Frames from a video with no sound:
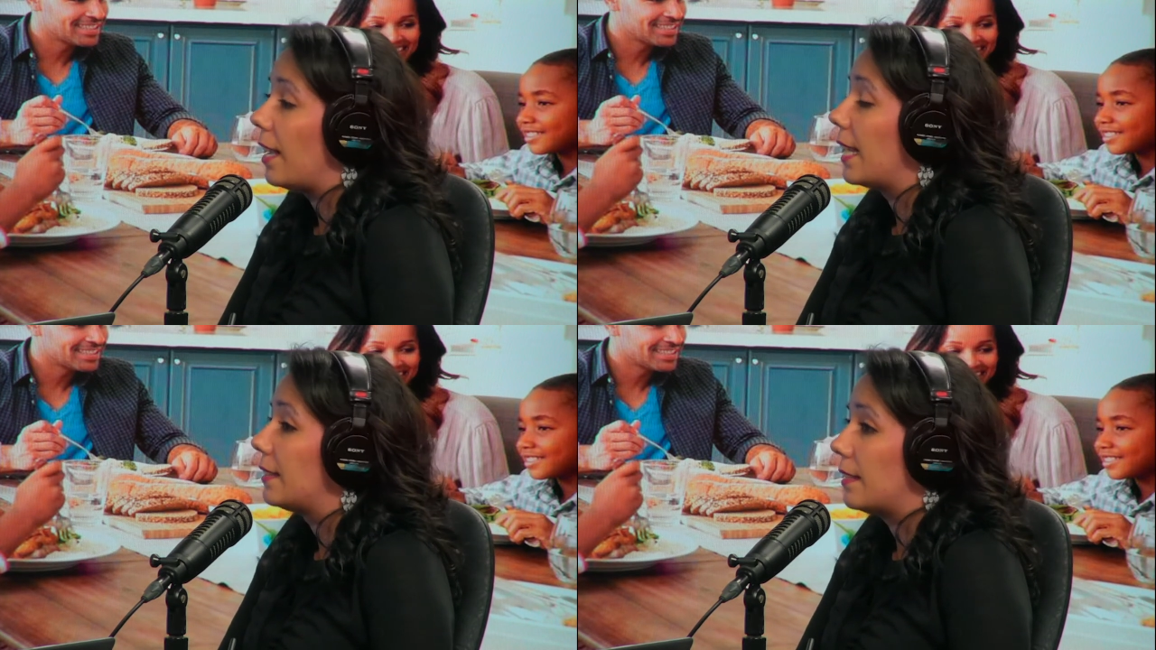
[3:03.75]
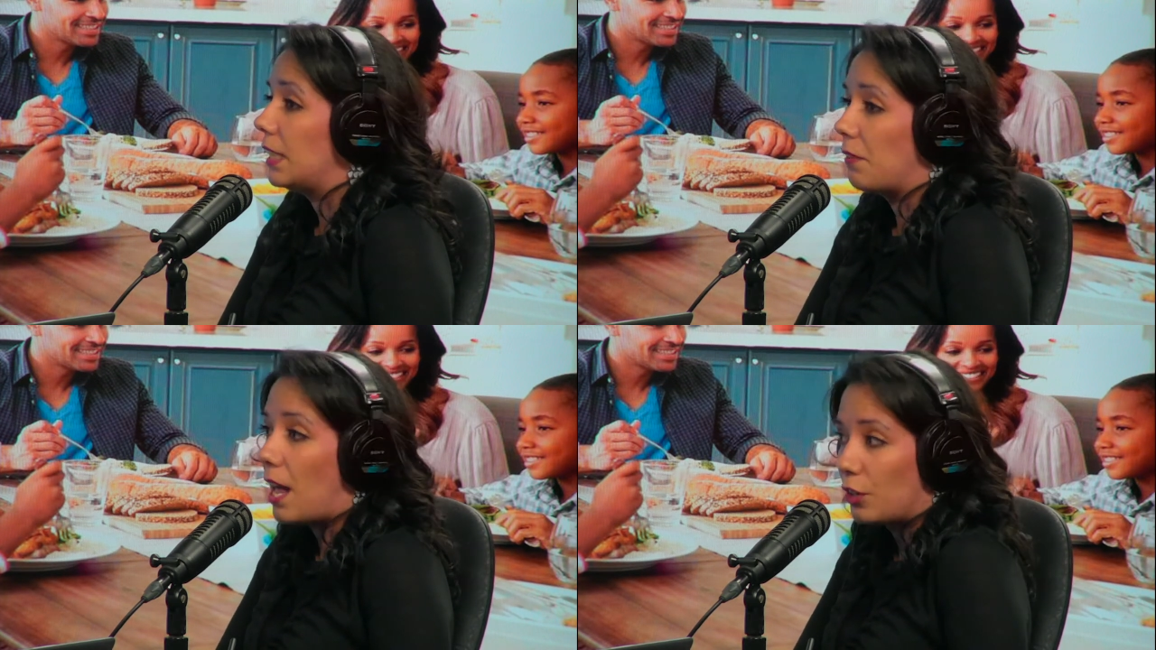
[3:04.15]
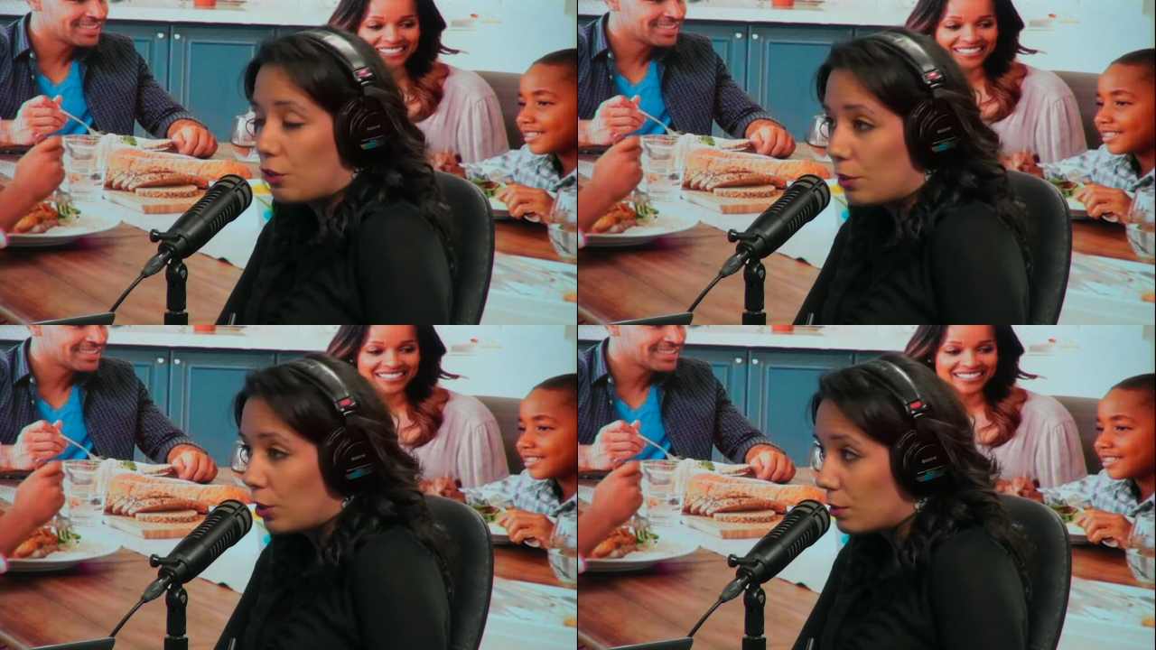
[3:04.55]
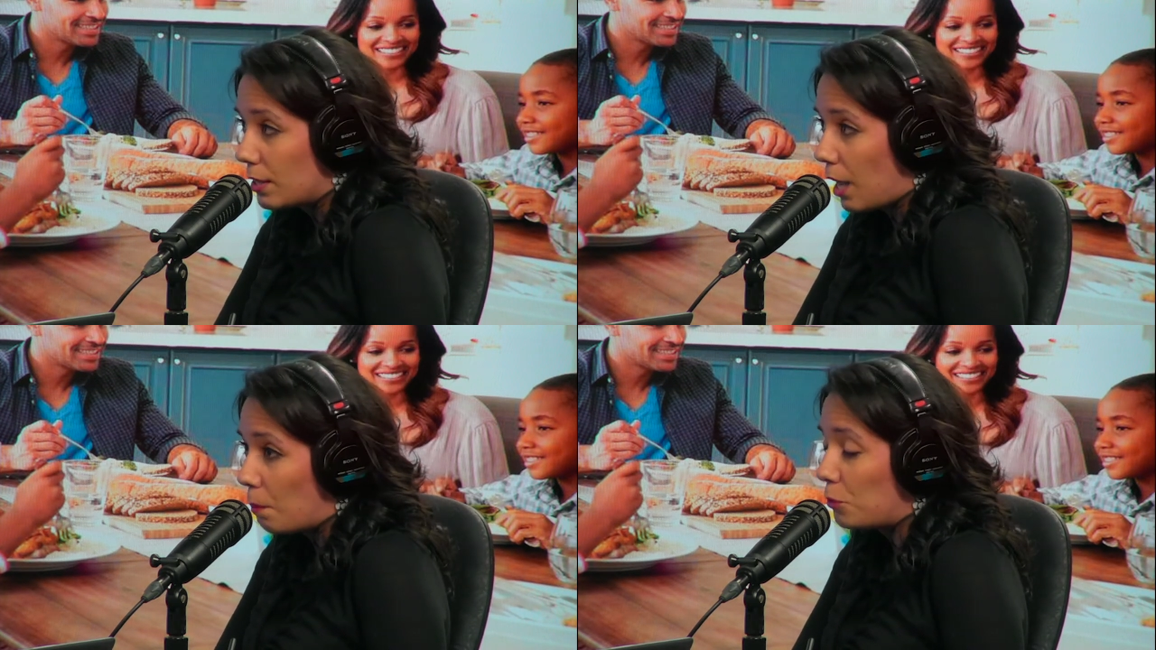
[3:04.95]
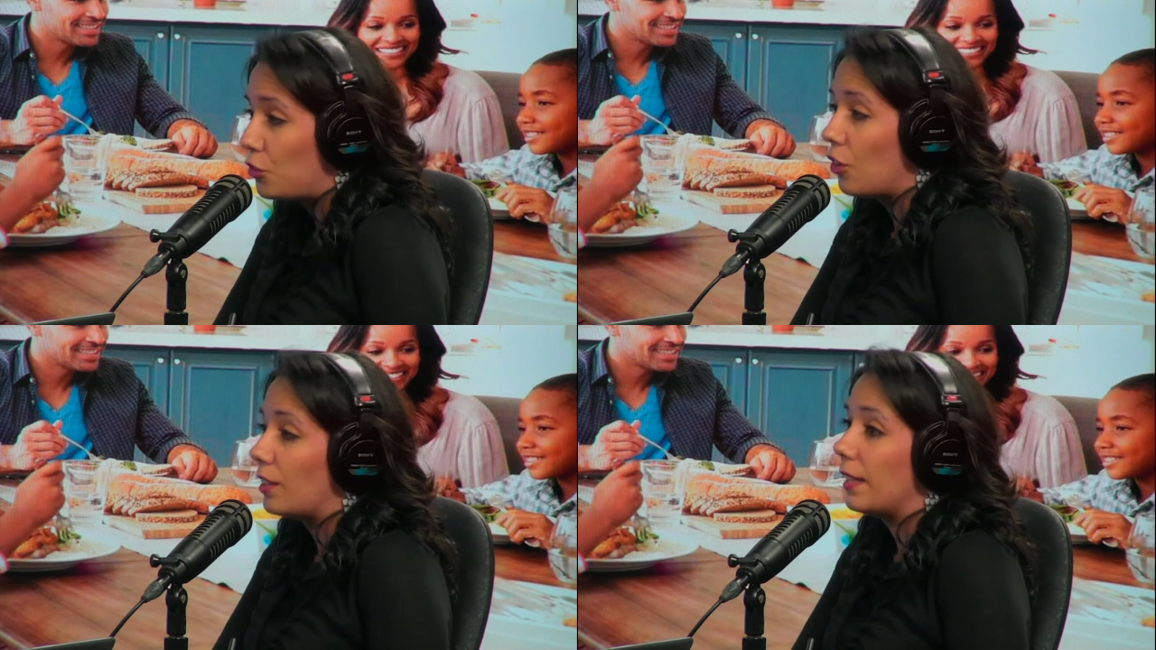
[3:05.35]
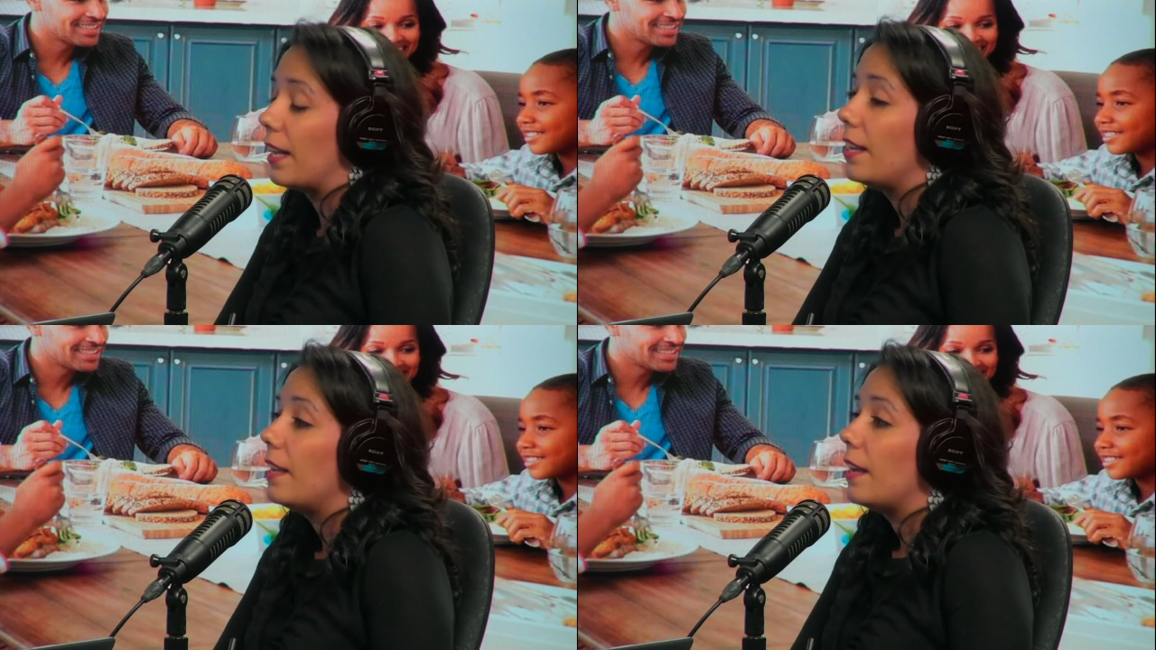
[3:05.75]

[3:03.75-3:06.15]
Speaker 1: excessive alcohol consumption.